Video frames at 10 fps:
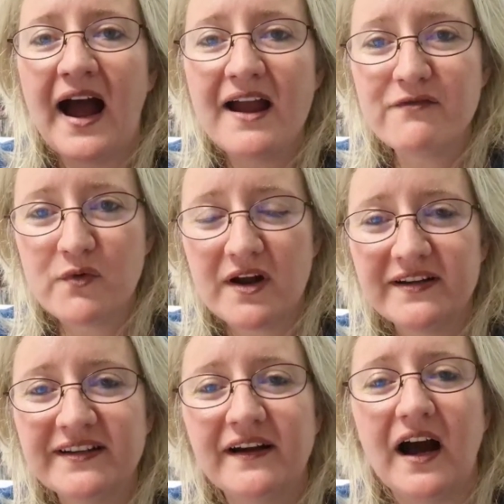Hi
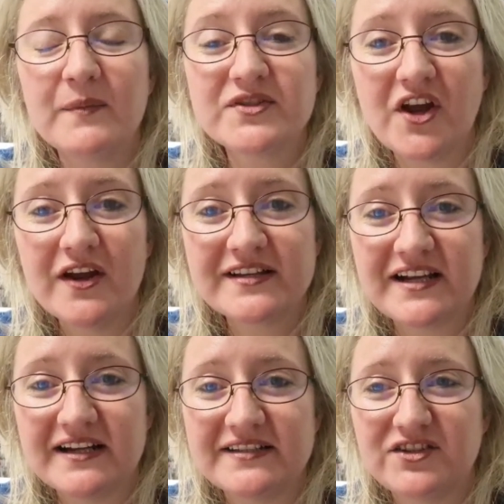everyone, I'm so
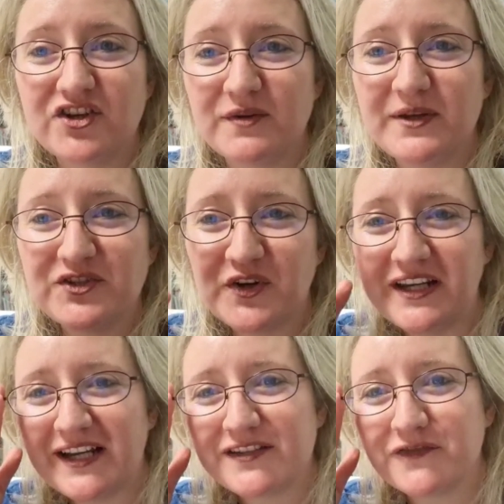excited that you're going to be
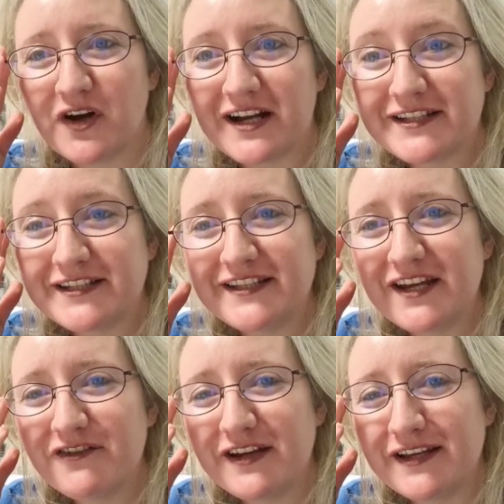joining us for a
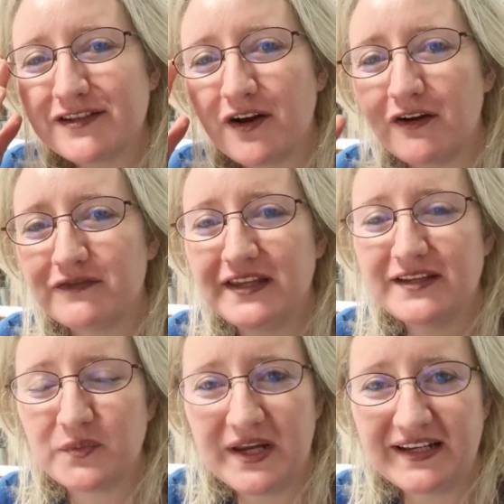series of
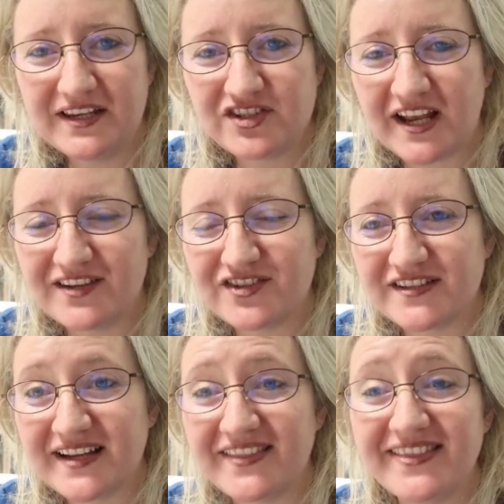these weekly
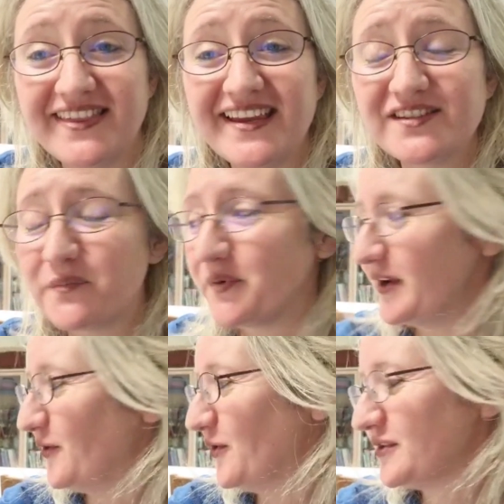challenges. Now these are
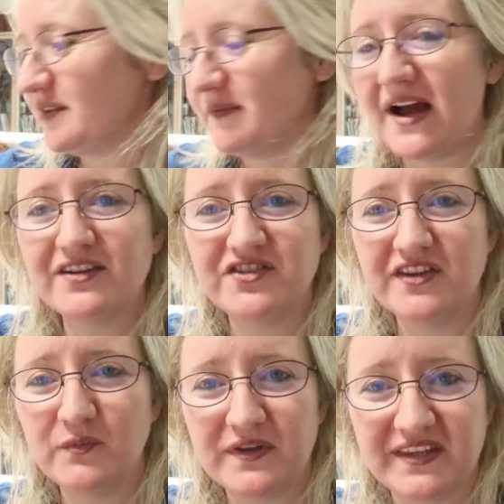pretty awesome. I
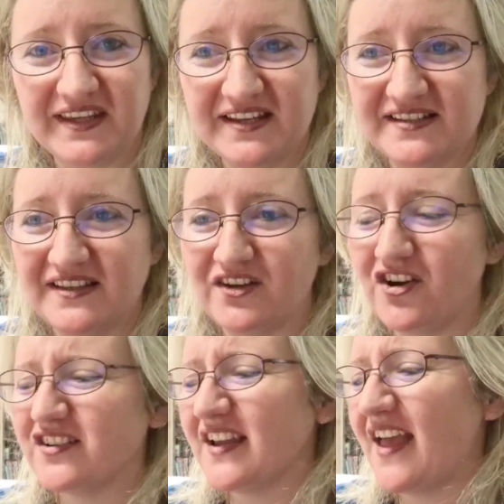do them with the kids in the
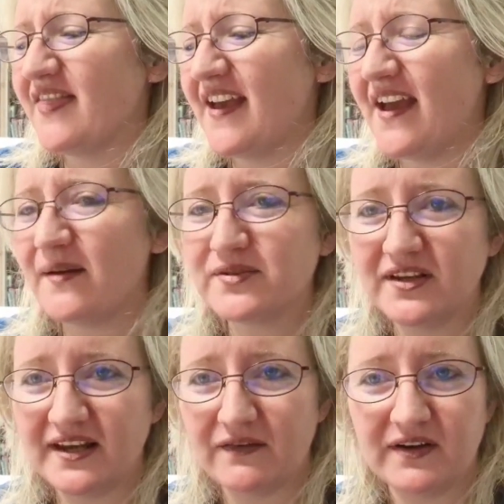class and they
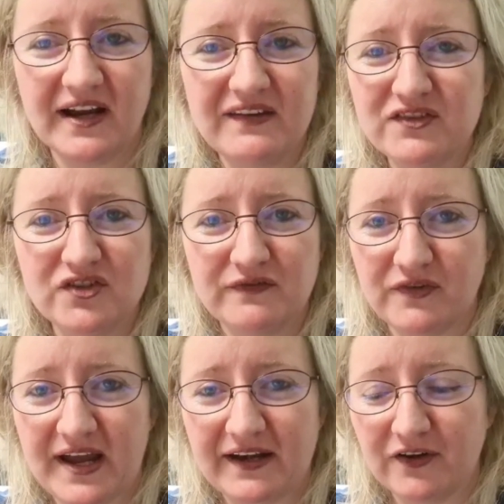absolutely love it. I even do it
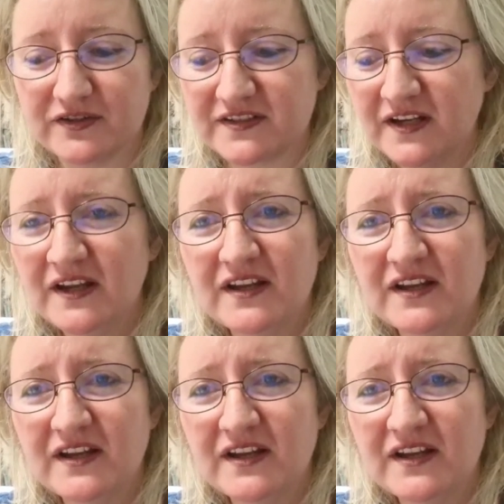for adults.